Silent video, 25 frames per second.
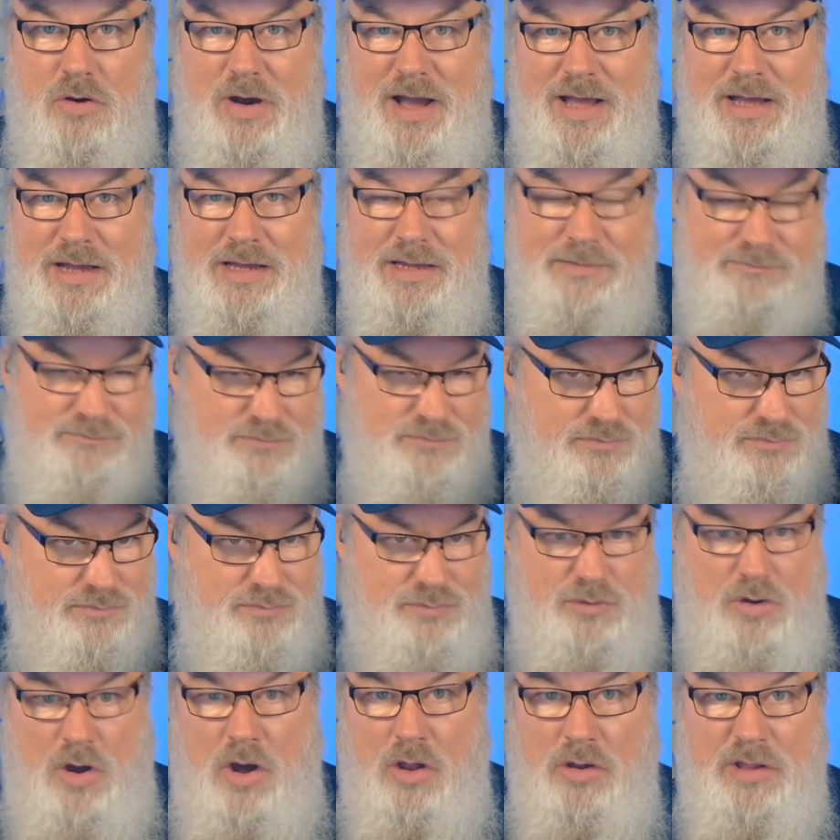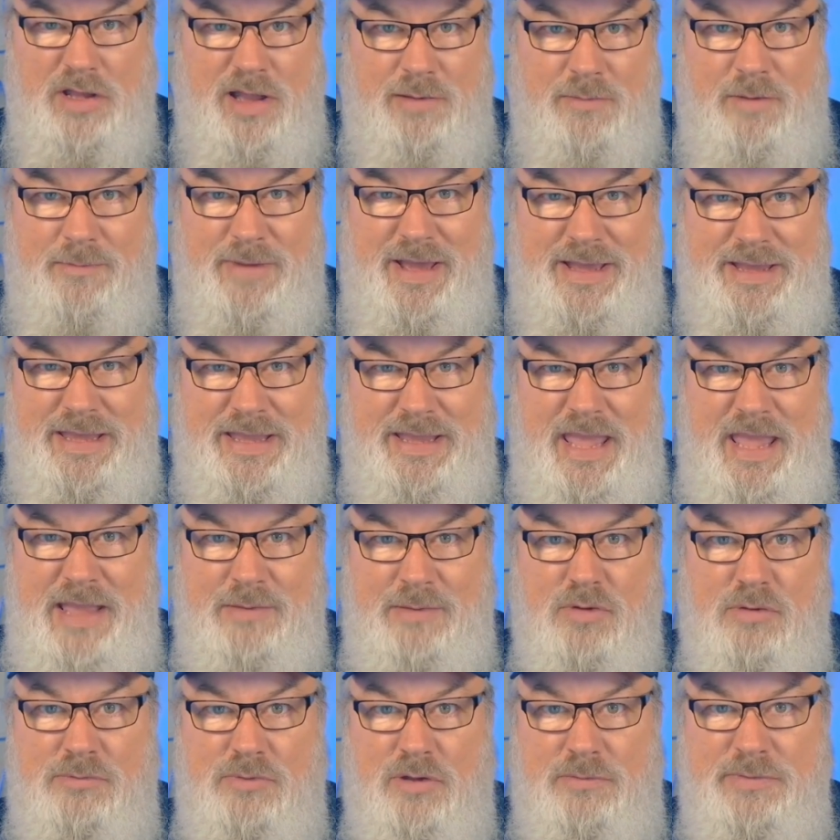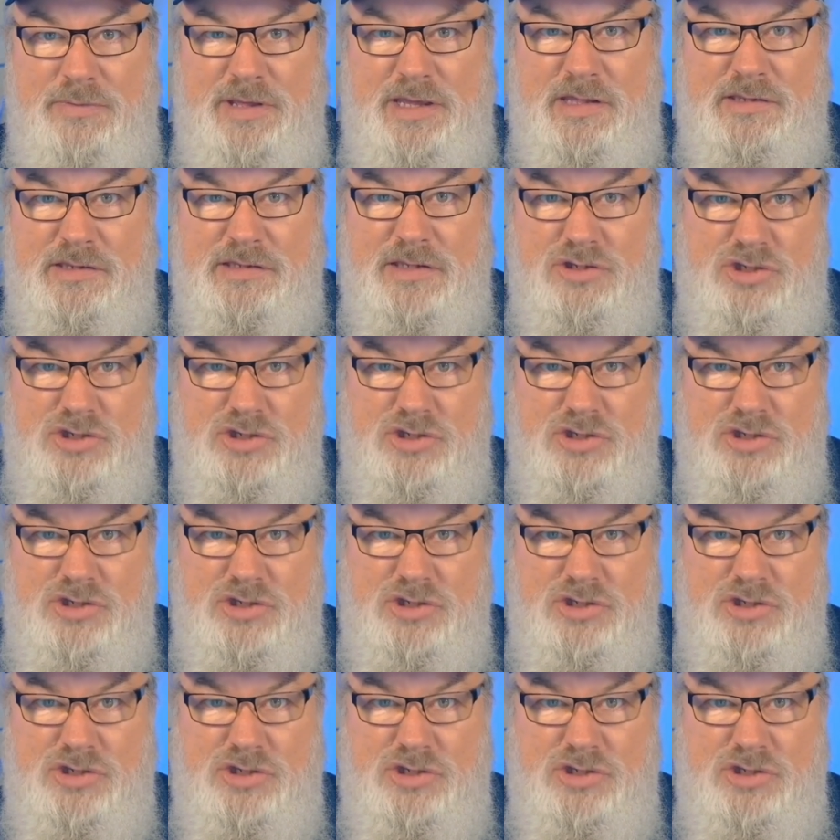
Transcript: I'm calling about my cable bill because